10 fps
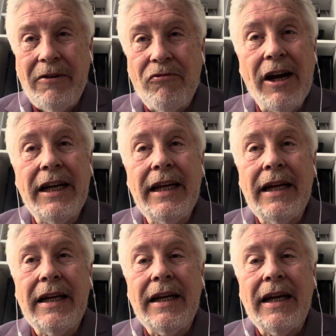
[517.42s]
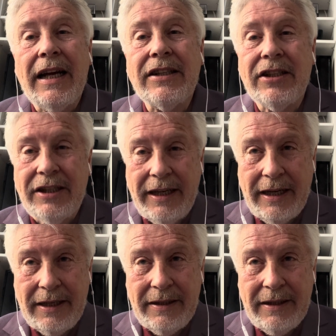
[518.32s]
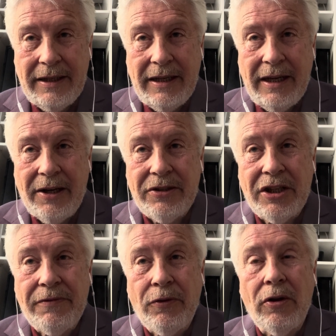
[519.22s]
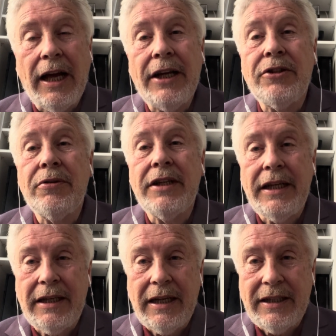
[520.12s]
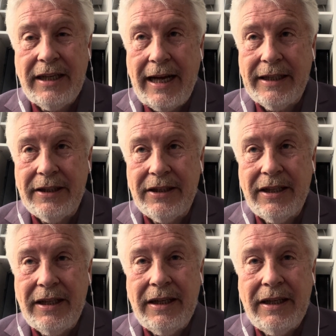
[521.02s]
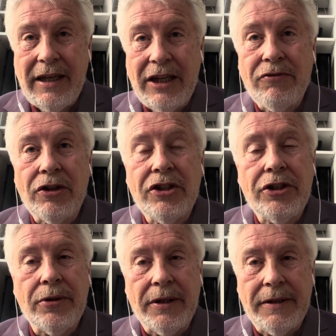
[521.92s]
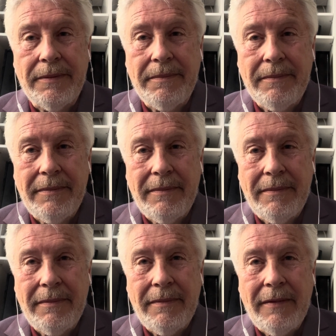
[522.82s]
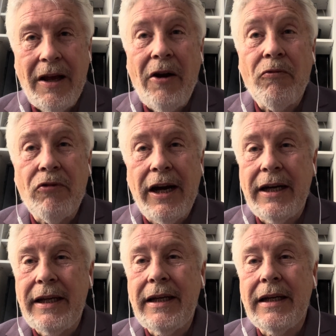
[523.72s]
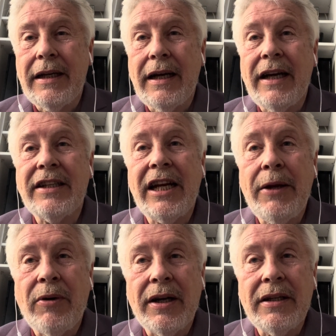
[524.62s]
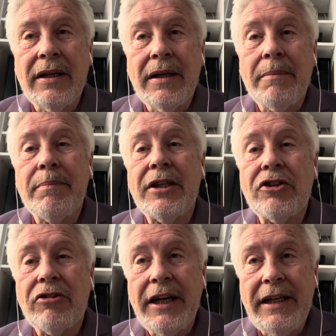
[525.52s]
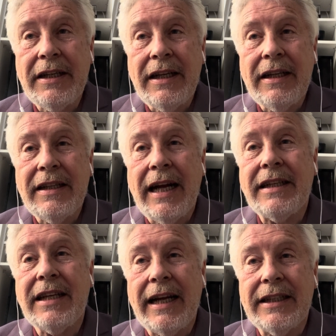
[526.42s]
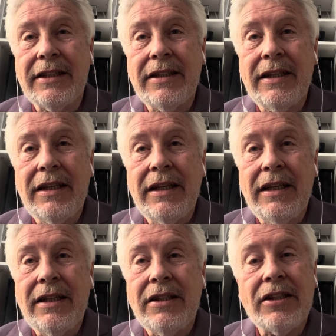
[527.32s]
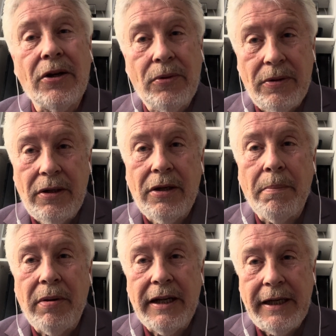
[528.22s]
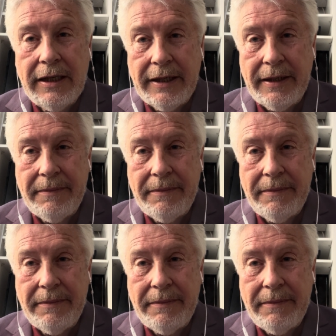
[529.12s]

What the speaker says: Rarely has a singer held as full and unique a talent as Rod Stewart. Rarely has anyone betrayed that talent so completely.